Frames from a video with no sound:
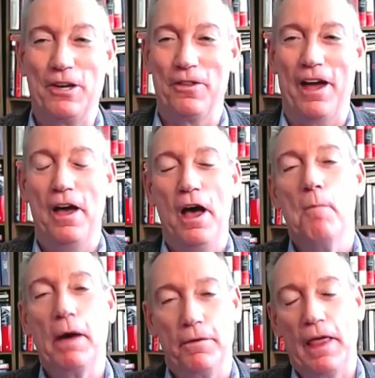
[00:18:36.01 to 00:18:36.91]

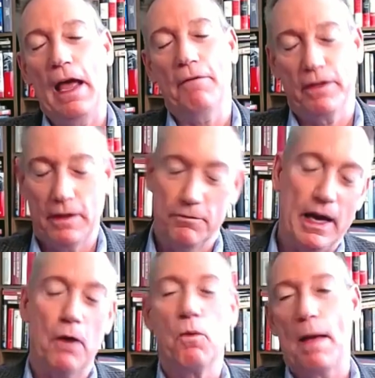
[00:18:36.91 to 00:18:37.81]
But they've
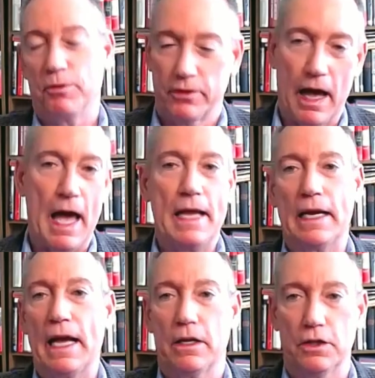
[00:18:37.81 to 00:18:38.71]
got a website,
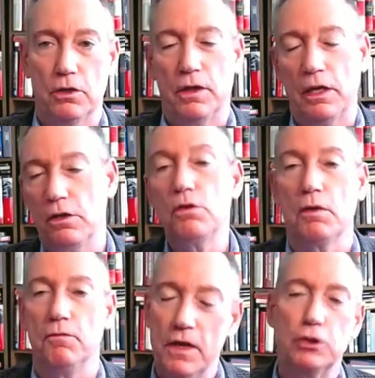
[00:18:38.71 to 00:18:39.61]
and you
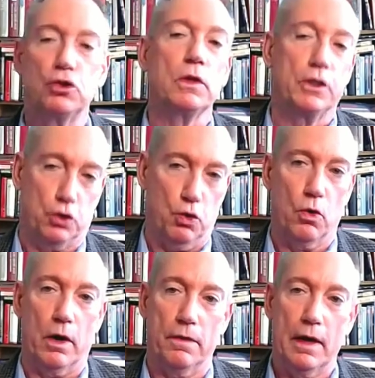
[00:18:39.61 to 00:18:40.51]
can visually
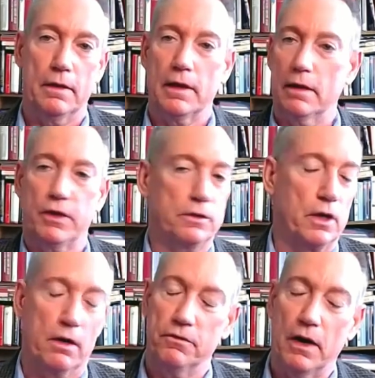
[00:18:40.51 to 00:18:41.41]
tour it. They've
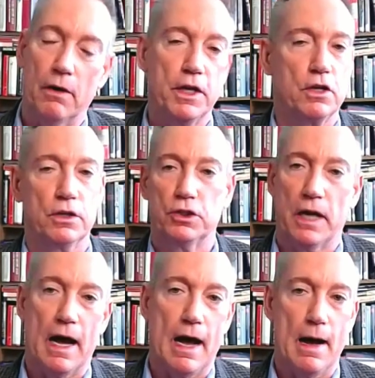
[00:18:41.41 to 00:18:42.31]
done a very good
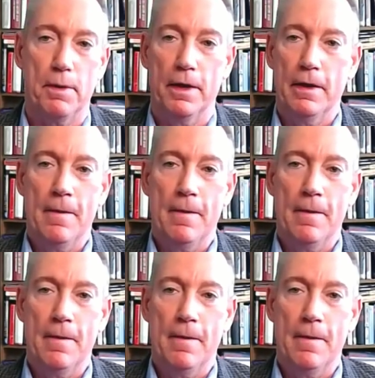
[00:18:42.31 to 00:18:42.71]
job.